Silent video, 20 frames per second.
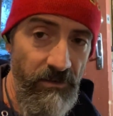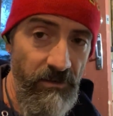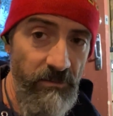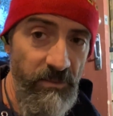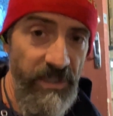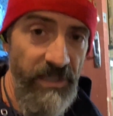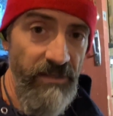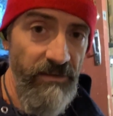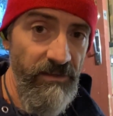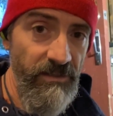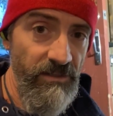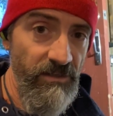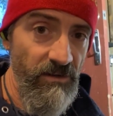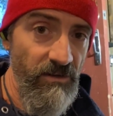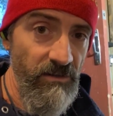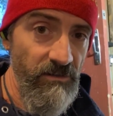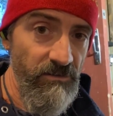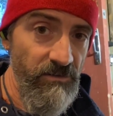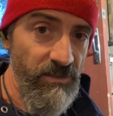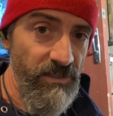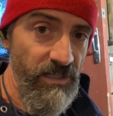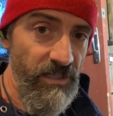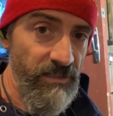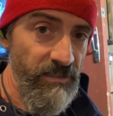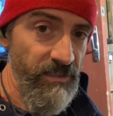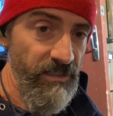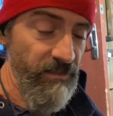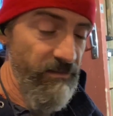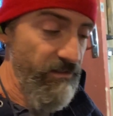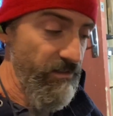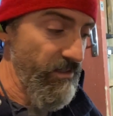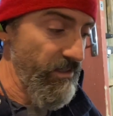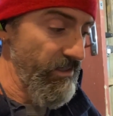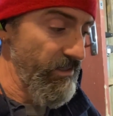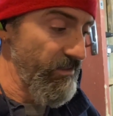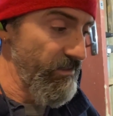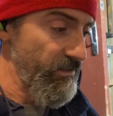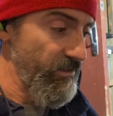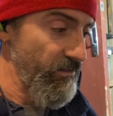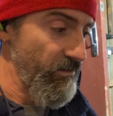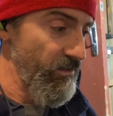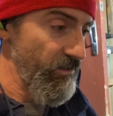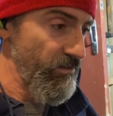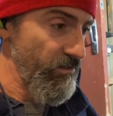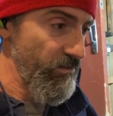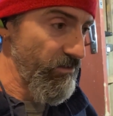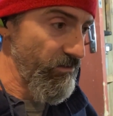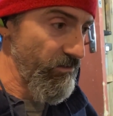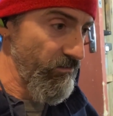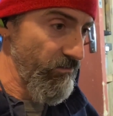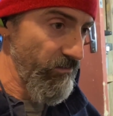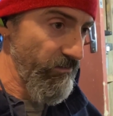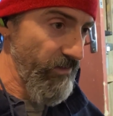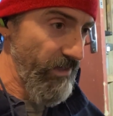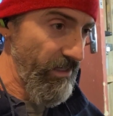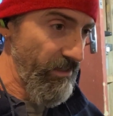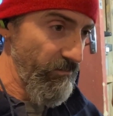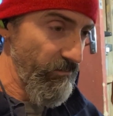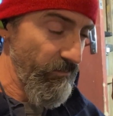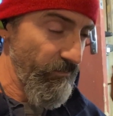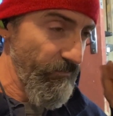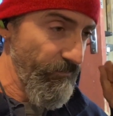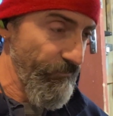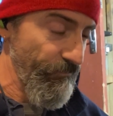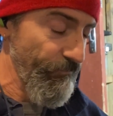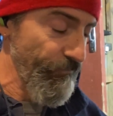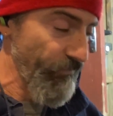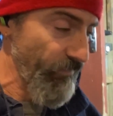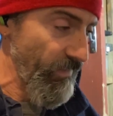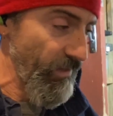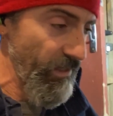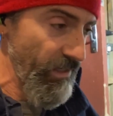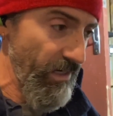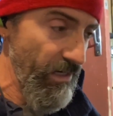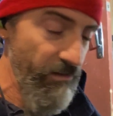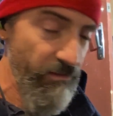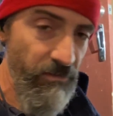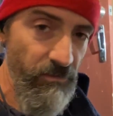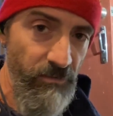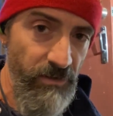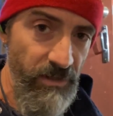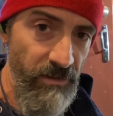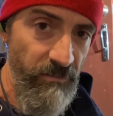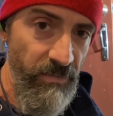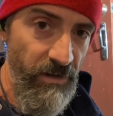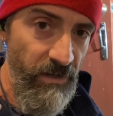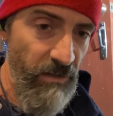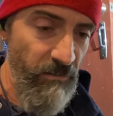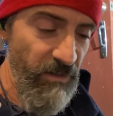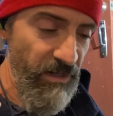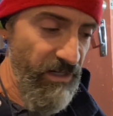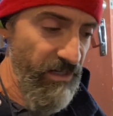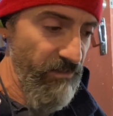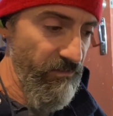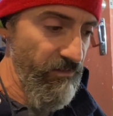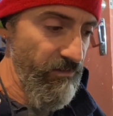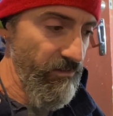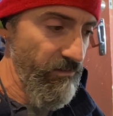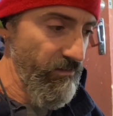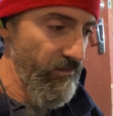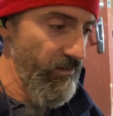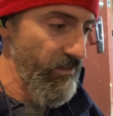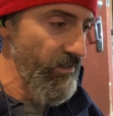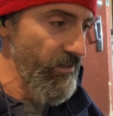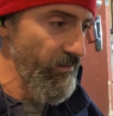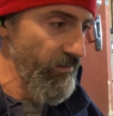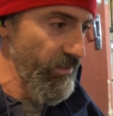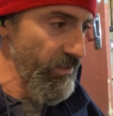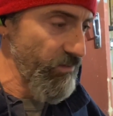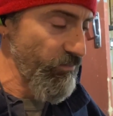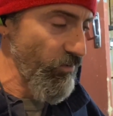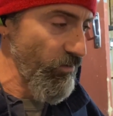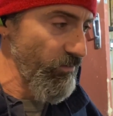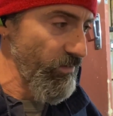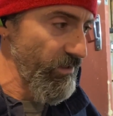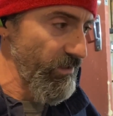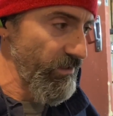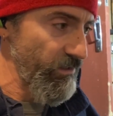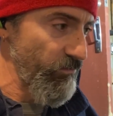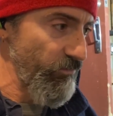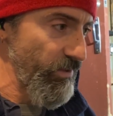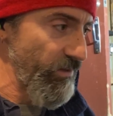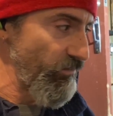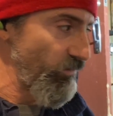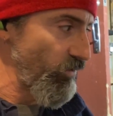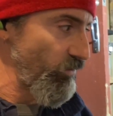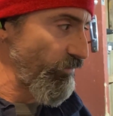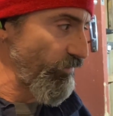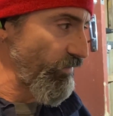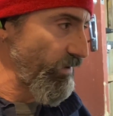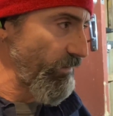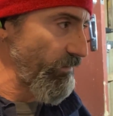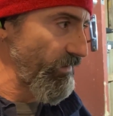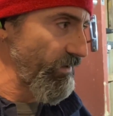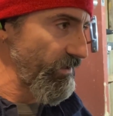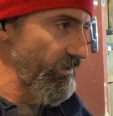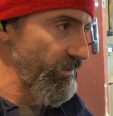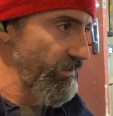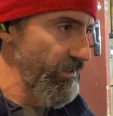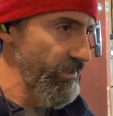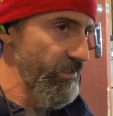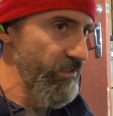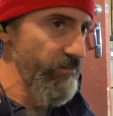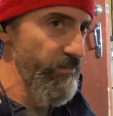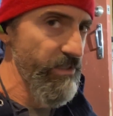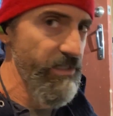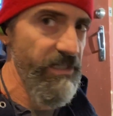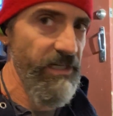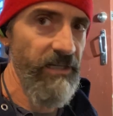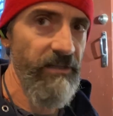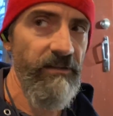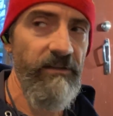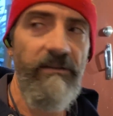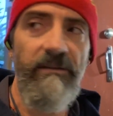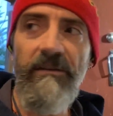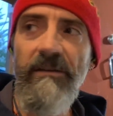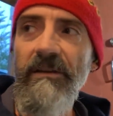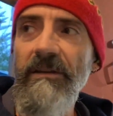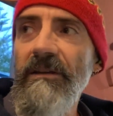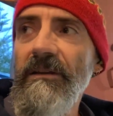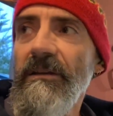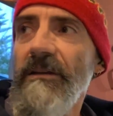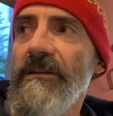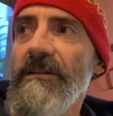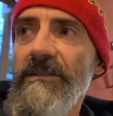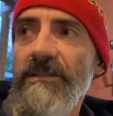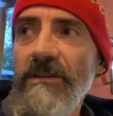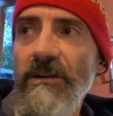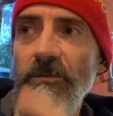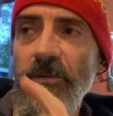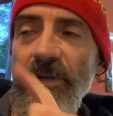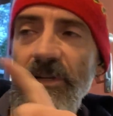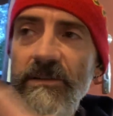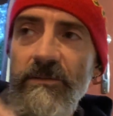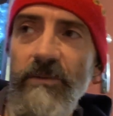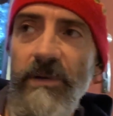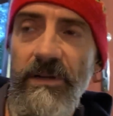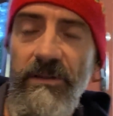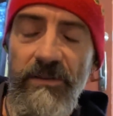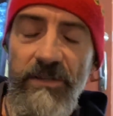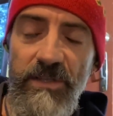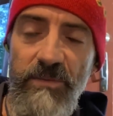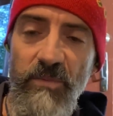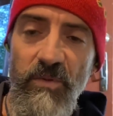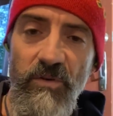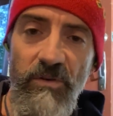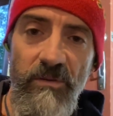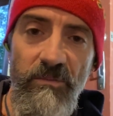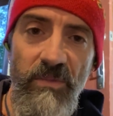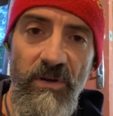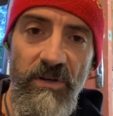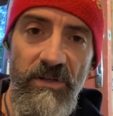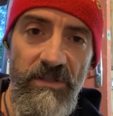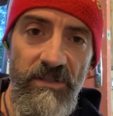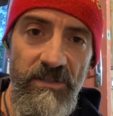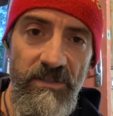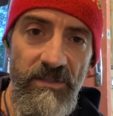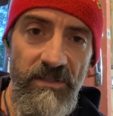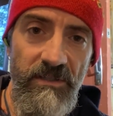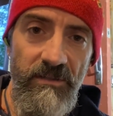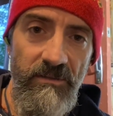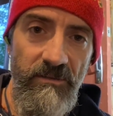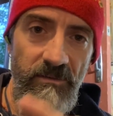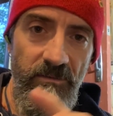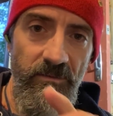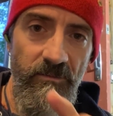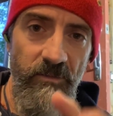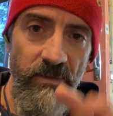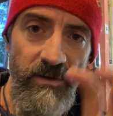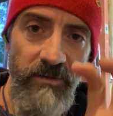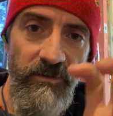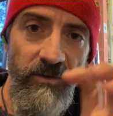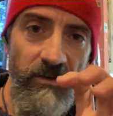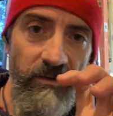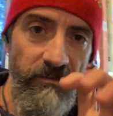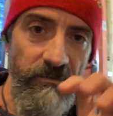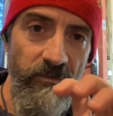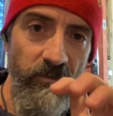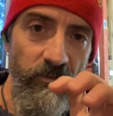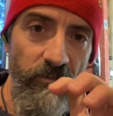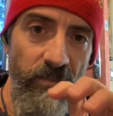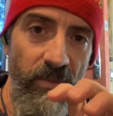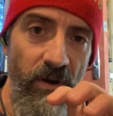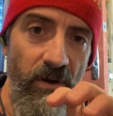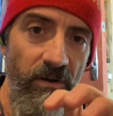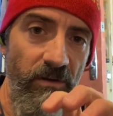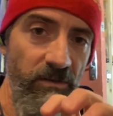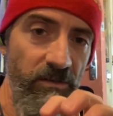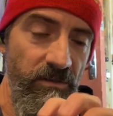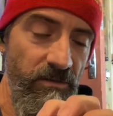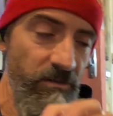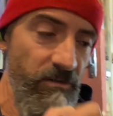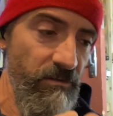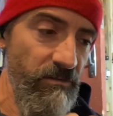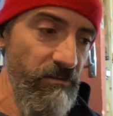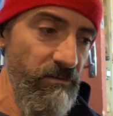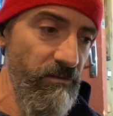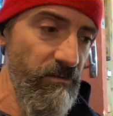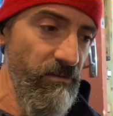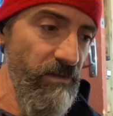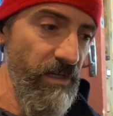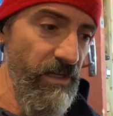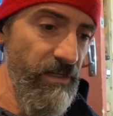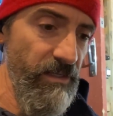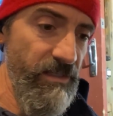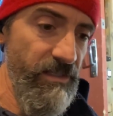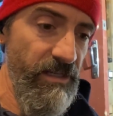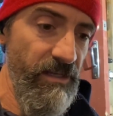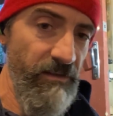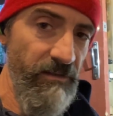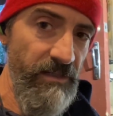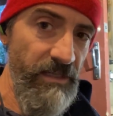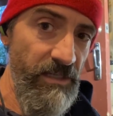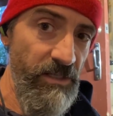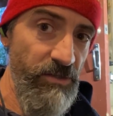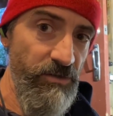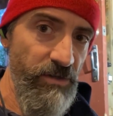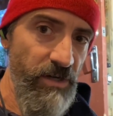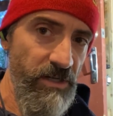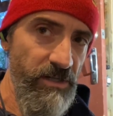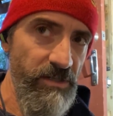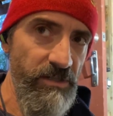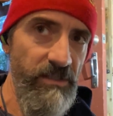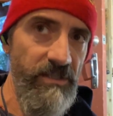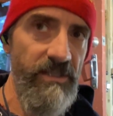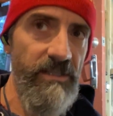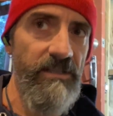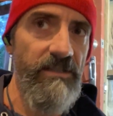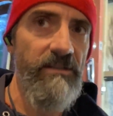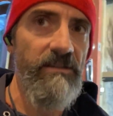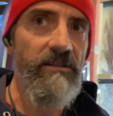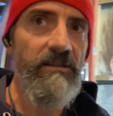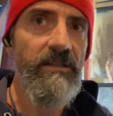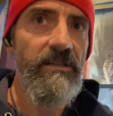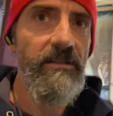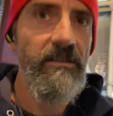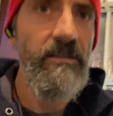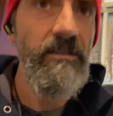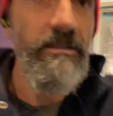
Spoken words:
I'd be getting the tiles stuck down today, until I just thought of had a thought in the back of my head that there's probably a little bit more prep that needs to be done. So I went to one of the smaller boxes where I've got a full box and it said instructions inside.